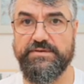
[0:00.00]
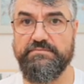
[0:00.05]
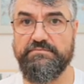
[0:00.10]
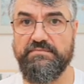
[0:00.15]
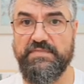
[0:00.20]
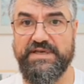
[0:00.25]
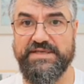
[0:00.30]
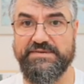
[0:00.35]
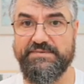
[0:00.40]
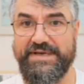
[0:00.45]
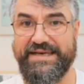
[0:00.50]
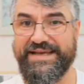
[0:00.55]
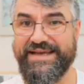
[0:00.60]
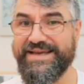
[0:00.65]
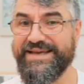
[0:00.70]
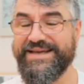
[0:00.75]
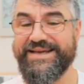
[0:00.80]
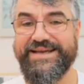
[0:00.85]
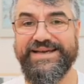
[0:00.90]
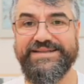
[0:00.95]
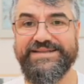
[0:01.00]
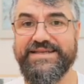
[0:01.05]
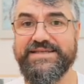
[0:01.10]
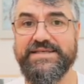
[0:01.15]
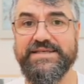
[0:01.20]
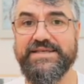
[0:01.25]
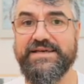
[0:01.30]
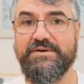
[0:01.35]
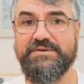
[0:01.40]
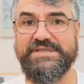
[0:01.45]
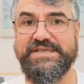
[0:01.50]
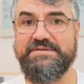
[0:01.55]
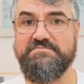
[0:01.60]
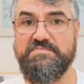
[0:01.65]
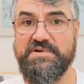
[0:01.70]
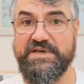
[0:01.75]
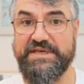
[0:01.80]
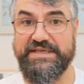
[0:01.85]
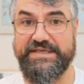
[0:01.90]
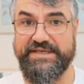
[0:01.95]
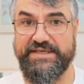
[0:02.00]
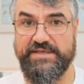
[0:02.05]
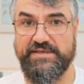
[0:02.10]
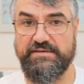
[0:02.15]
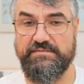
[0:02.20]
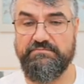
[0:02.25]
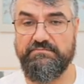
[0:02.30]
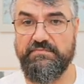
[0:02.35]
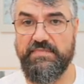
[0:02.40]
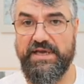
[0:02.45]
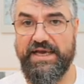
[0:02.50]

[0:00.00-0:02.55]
as well. This is how simple it is,